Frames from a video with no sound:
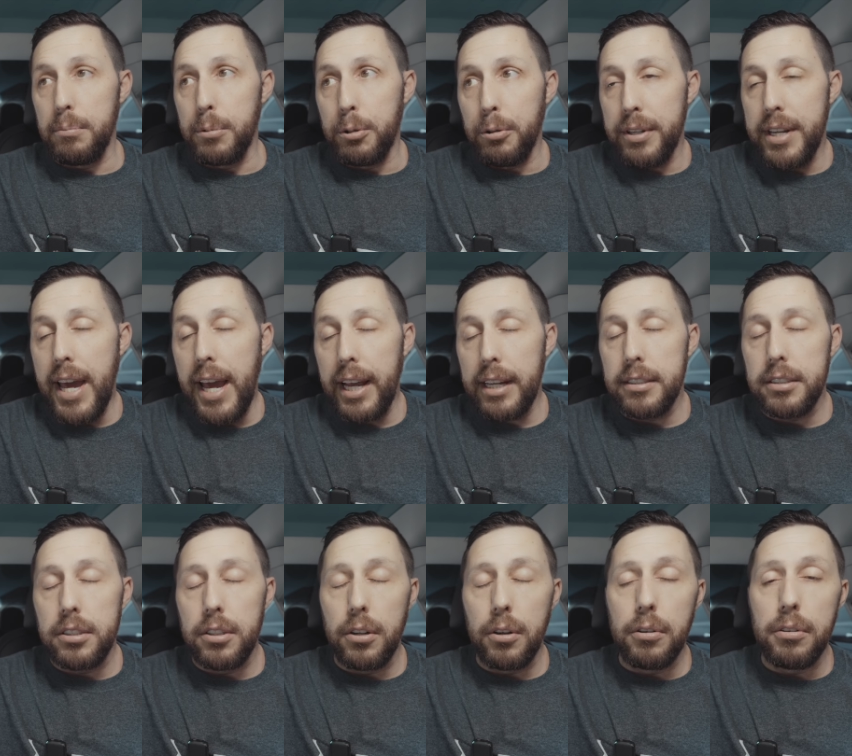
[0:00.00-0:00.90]
doing that.
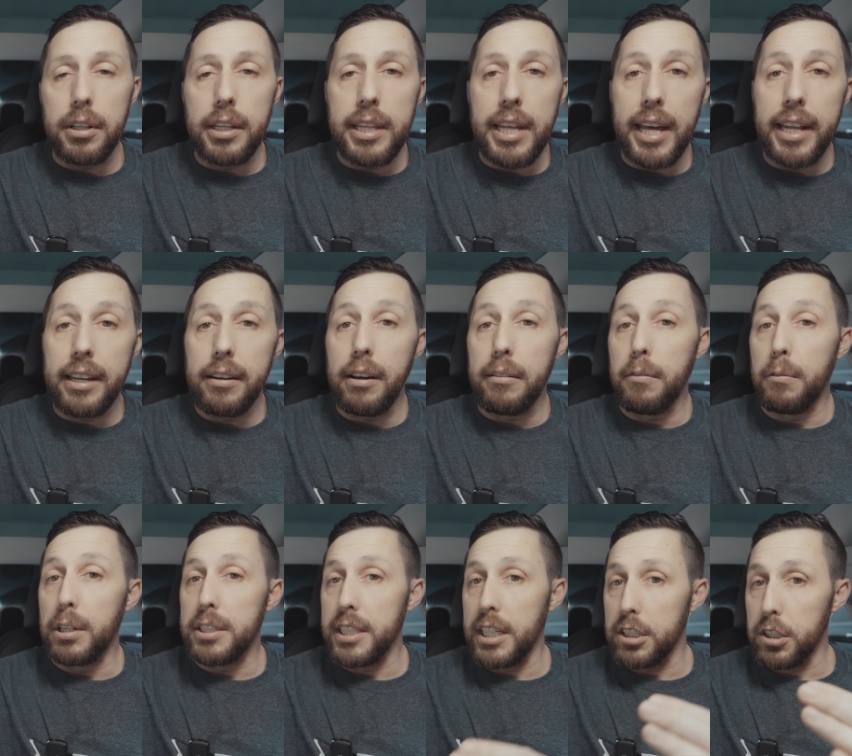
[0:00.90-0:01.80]
So then
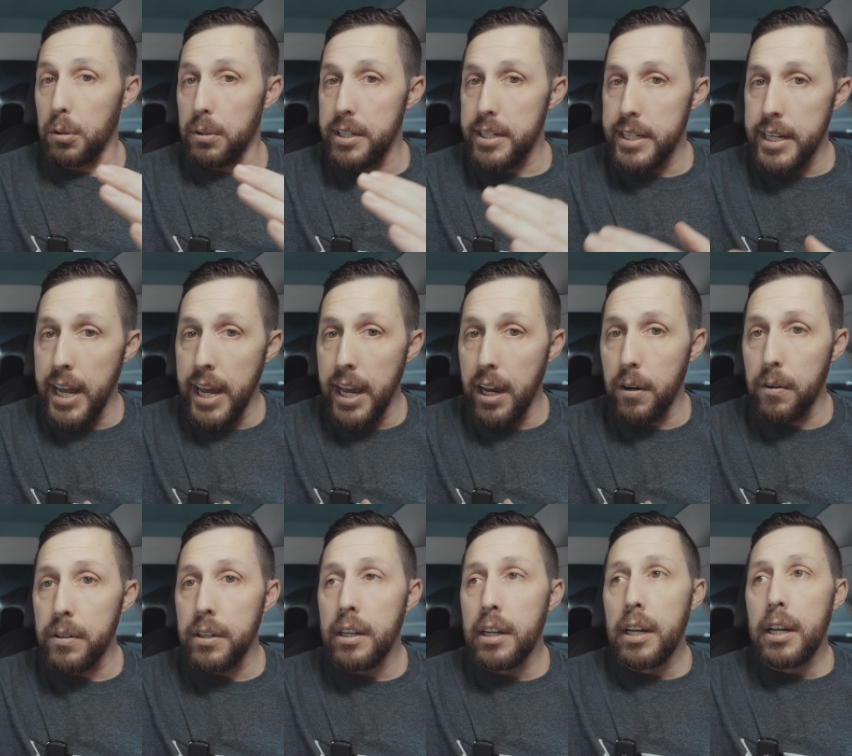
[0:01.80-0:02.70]
once I slowed
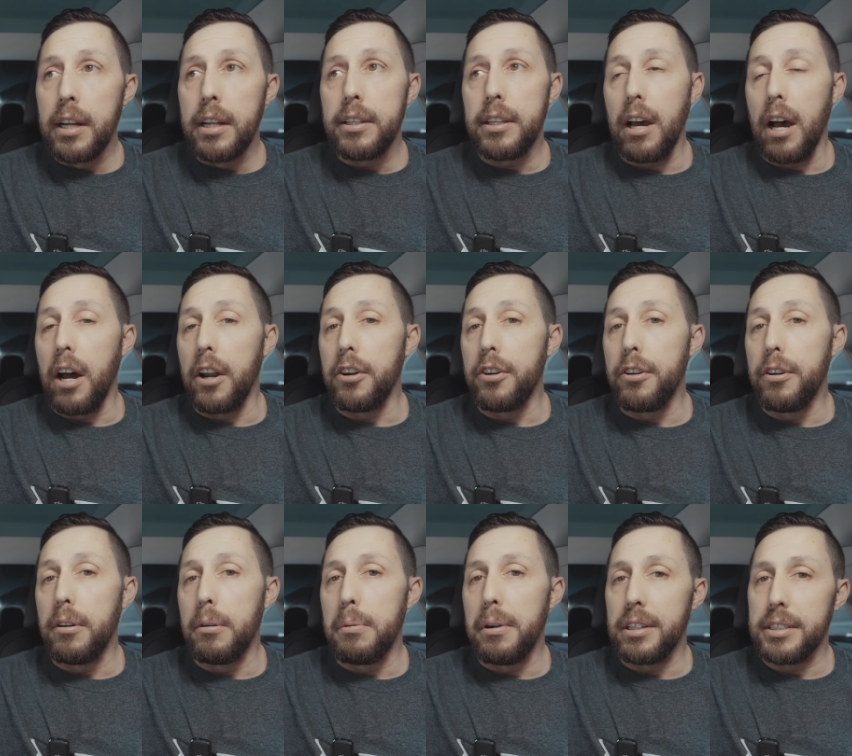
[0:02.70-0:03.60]
down to
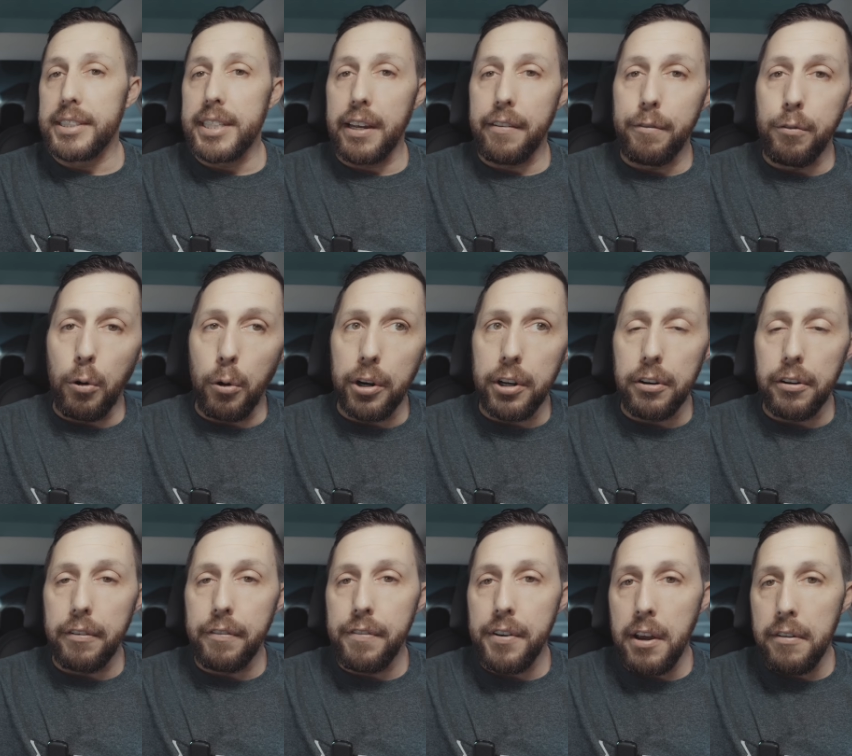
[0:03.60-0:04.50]
under, let's say 40
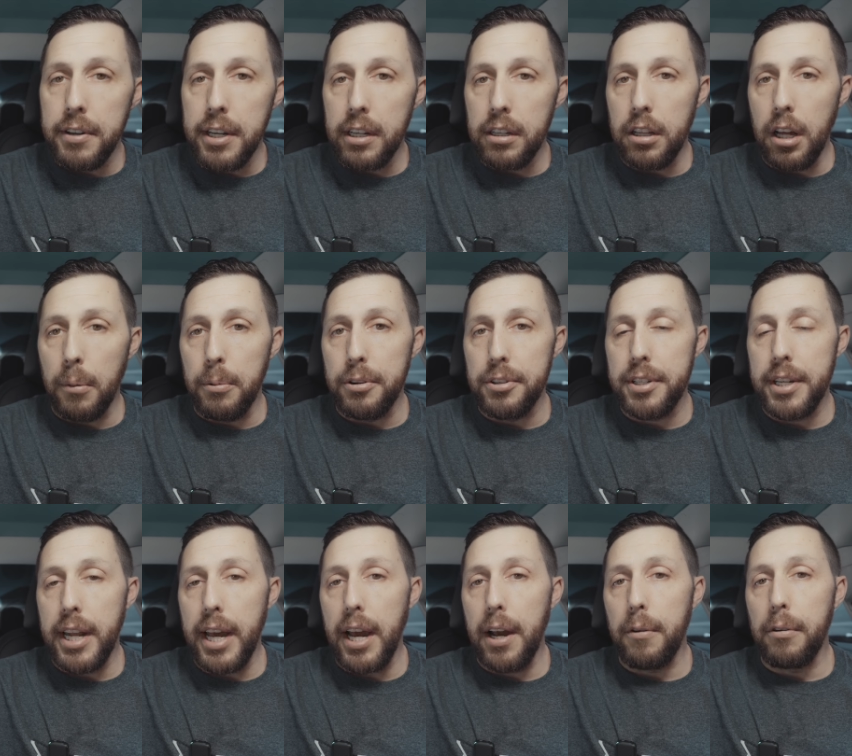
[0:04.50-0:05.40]
or 50 kilometers
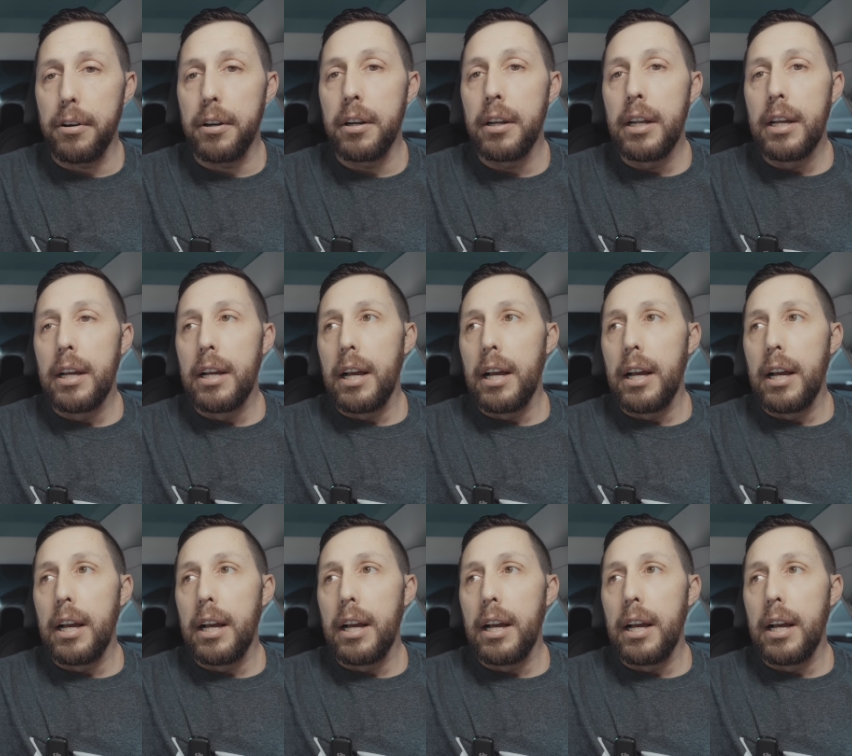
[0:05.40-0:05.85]
an hour,